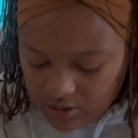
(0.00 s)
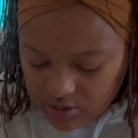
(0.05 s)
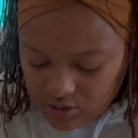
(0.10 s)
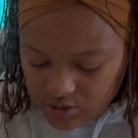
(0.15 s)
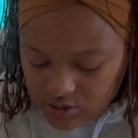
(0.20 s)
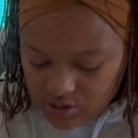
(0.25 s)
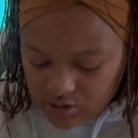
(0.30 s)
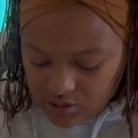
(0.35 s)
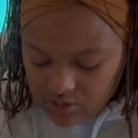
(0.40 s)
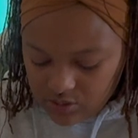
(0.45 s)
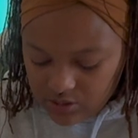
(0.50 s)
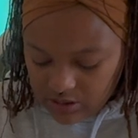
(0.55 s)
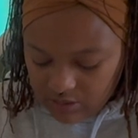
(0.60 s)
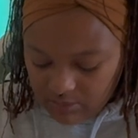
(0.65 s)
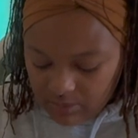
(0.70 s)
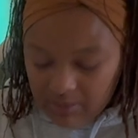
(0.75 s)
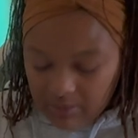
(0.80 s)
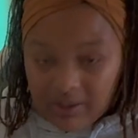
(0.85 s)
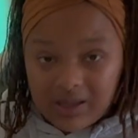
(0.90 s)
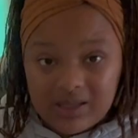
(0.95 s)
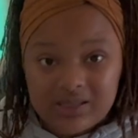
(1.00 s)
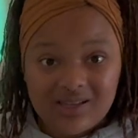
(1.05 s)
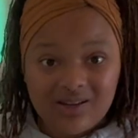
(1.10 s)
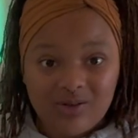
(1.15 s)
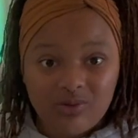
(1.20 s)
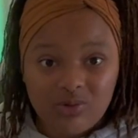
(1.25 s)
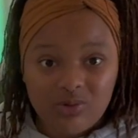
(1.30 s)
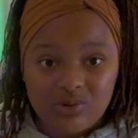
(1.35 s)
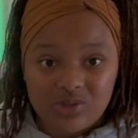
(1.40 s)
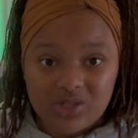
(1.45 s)
Just using my basic
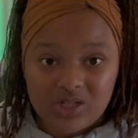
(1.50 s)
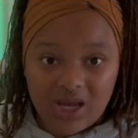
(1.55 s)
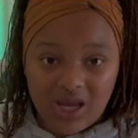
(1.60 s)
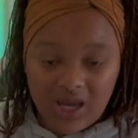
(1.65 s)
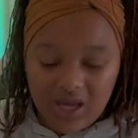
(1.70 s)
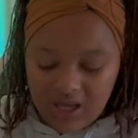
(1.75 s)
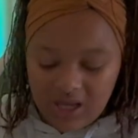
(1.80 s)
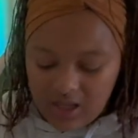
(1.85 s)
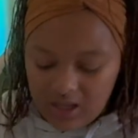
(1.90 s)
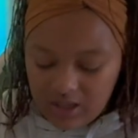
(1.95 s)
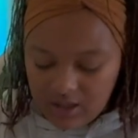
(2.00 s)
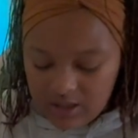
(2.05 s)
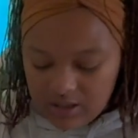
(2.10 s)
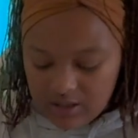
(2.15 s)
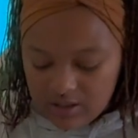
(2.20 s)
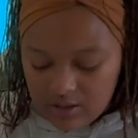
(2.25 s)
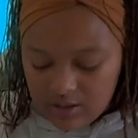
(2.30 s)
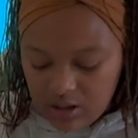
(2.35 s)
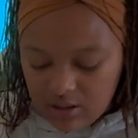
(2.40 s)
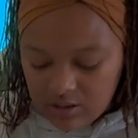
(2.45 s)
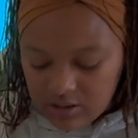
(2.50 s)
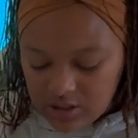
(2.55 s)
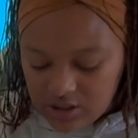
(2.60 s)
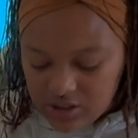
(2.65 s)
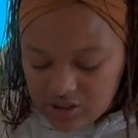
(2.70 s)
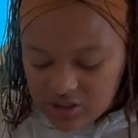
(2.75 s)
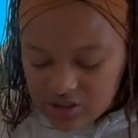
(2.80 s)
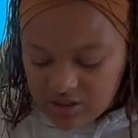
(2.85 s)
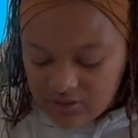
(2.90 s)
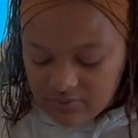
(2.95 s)
crochet
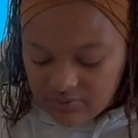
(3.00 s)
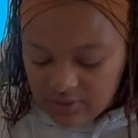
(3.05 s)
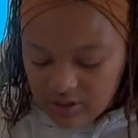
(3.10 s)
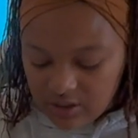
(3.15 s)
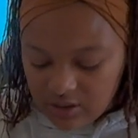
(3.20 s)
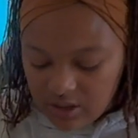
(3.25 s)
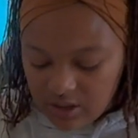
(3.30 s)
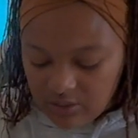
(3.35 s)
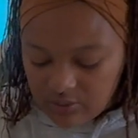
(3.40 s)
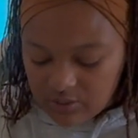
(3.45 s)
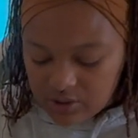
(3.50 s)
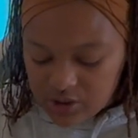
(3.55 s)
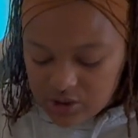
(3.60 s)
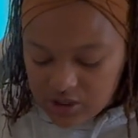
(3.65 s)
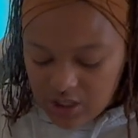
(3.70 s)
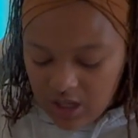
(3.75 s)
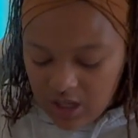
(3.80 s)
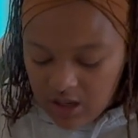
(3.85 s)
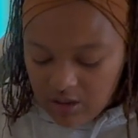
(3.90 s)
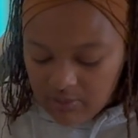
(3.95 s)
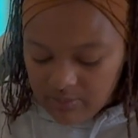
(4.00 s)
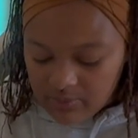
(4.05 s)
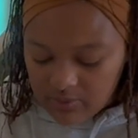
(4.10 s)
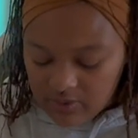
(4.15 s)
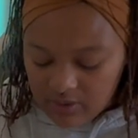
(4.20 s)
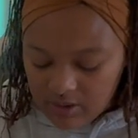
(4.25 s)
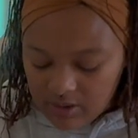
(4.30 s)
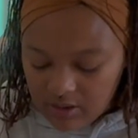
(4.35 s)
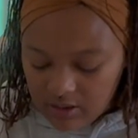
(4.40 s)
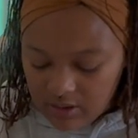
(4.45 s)
knowledge to figure out the shapes
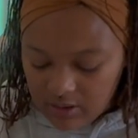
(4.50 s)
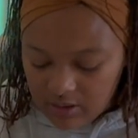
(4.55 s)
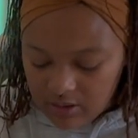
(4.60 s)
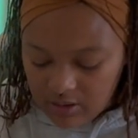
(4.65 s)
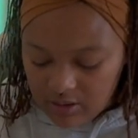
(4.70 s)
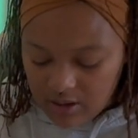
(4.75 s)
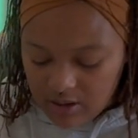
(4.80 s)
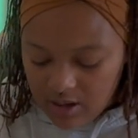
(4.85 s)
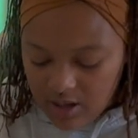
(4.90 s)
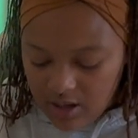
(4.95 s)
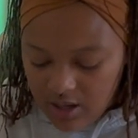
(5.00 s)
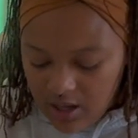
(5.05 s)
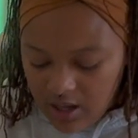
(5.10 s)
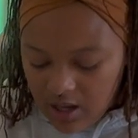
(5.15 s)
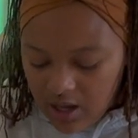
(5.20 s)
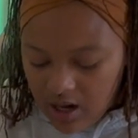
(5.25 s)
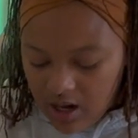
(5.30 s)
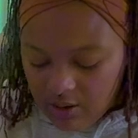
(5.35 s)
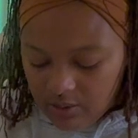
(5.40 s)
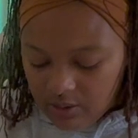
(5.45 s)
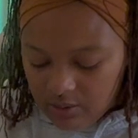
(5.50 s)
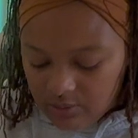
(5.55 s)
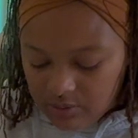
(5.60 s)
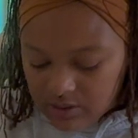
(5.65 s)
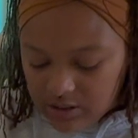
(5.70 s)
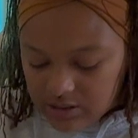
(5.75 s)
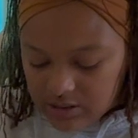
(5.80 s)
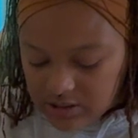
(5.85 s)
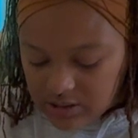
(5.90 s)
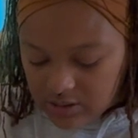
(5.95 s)
and how I want
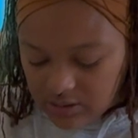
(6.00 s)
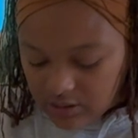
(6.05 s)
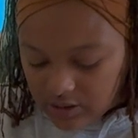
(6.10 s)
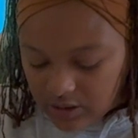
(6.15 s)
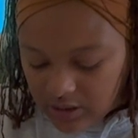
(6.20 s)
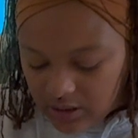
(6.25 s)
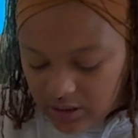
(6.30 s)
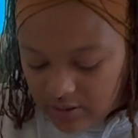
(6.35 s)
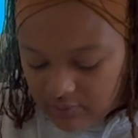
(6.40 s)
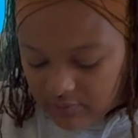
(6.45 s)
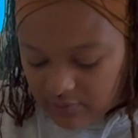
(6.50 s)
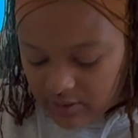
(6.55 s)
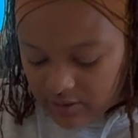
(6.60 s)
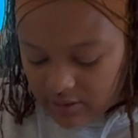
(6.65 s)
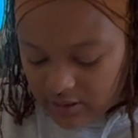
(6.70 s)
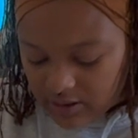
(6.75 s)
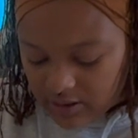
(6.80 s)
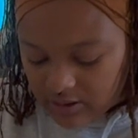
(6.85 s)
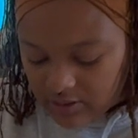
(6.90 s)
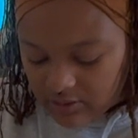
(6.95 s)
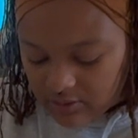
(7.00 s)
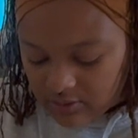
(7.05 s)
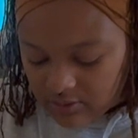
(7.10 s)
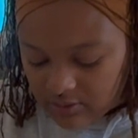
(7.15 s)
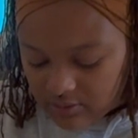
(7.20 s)
it to look and everything.